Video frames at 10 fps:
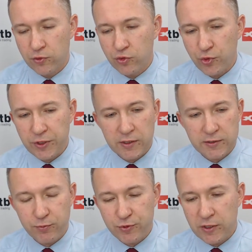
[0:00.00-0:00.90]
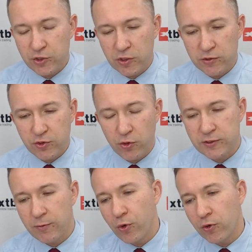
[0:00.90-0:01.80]
treat as a potential strong
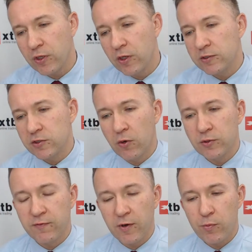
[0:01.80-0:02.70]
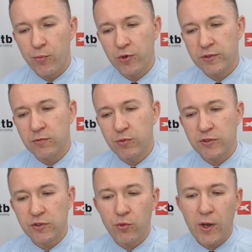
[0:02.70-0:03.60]
support. So it's very important,
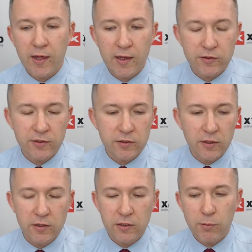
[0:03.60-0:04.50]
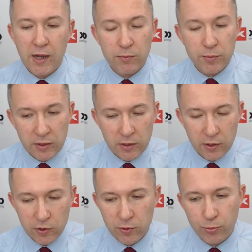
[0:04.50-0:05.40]
because on one hand it might be a
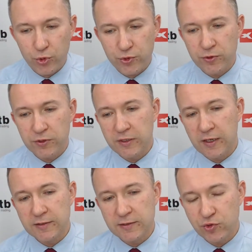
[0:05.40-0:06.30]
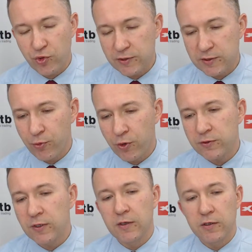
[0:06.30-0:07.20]
good opportunity. Yeah, it's strong support,
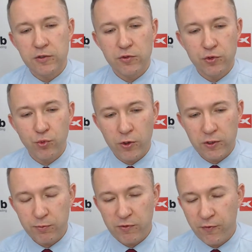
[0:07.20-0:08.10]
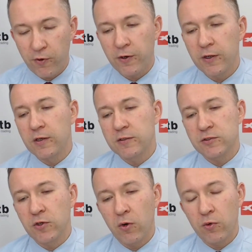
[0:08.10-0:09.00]
it worked before,
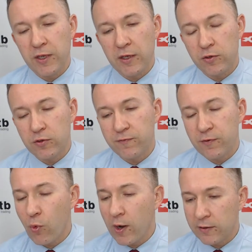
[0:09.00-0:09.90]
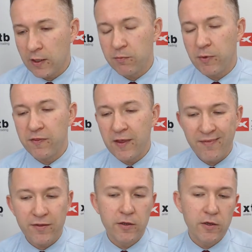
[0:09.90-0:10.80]
so yeah, you could think why not. But
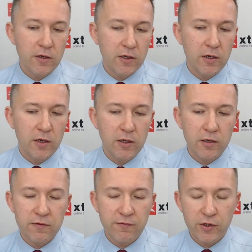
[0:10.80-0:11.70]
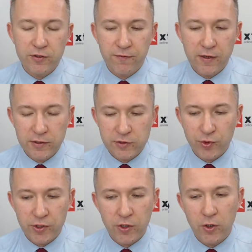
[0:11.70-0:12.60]
then if the Fed is
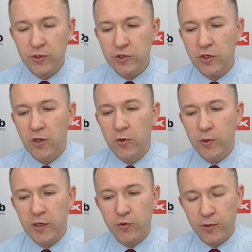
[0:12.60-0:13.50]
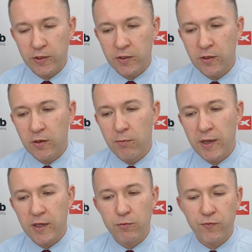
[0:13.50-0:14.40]
really hawkish, we can really
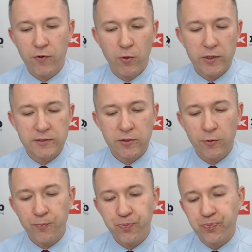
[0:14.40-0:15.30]
make a move lower. So